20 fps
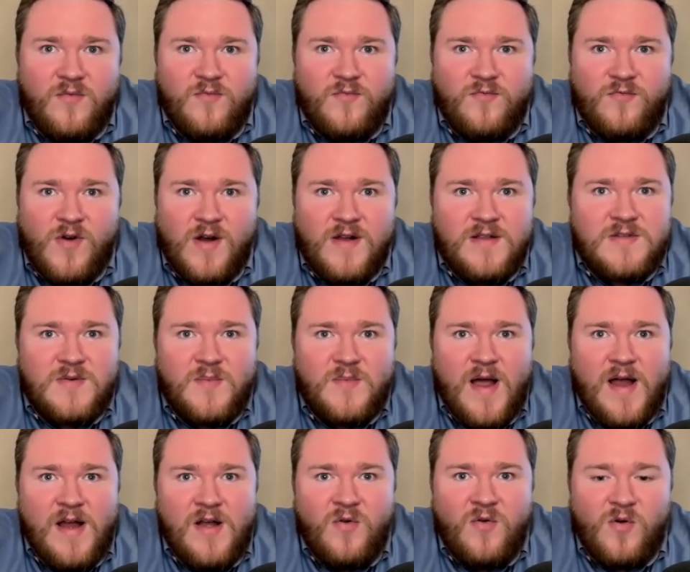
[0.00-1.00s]
friends of
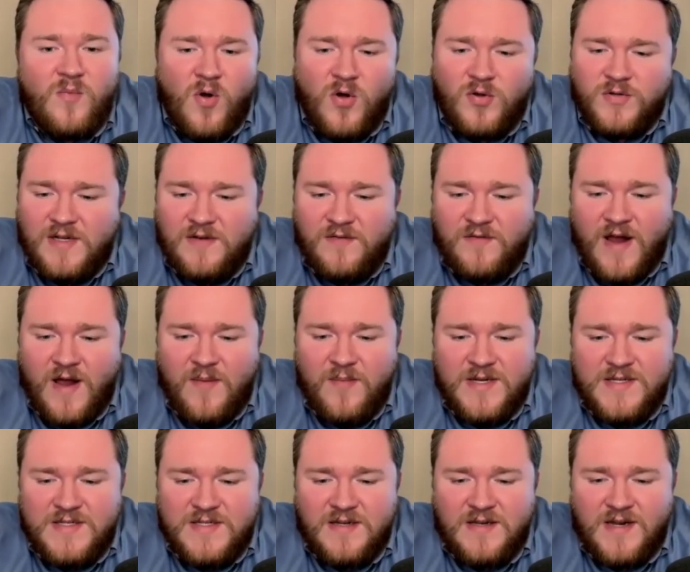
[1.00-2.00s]
mine who are
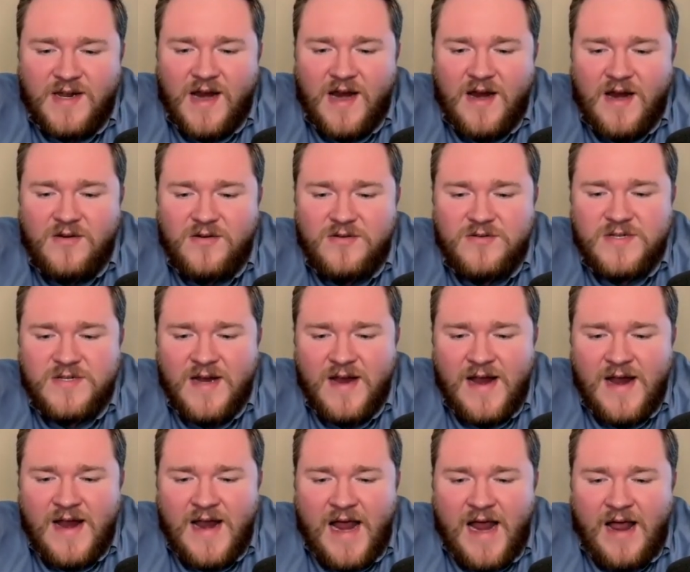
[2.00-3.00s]
multifamily syndicators,
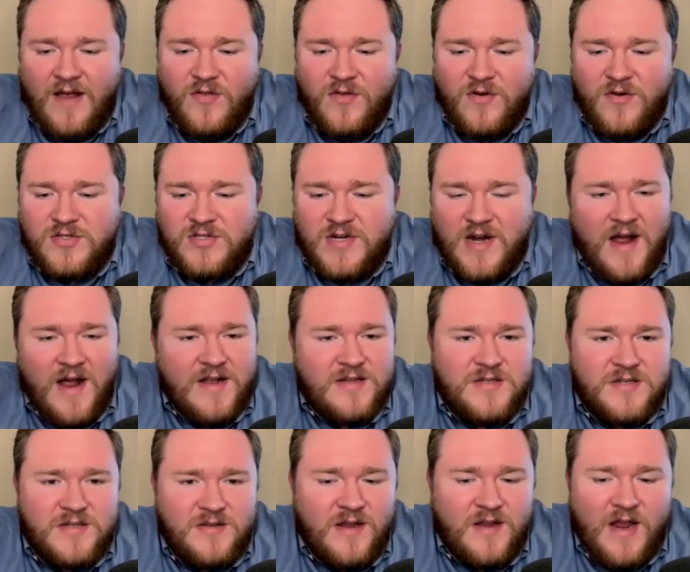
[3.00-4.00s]
and they're just
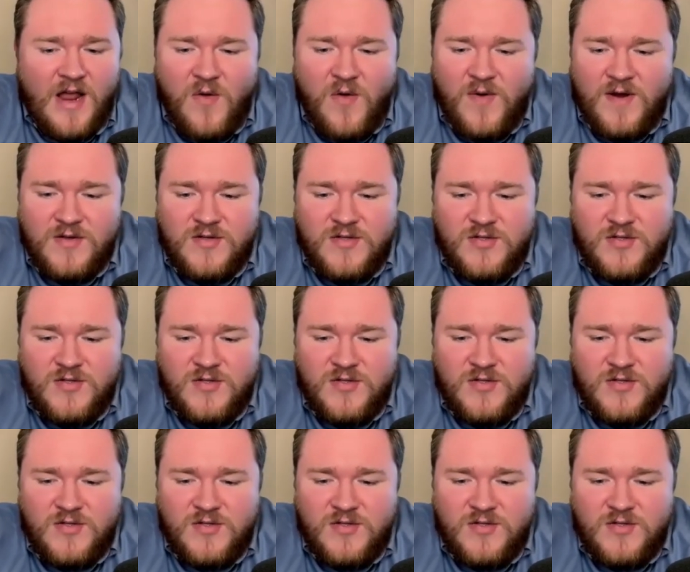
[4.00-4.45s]
constantly going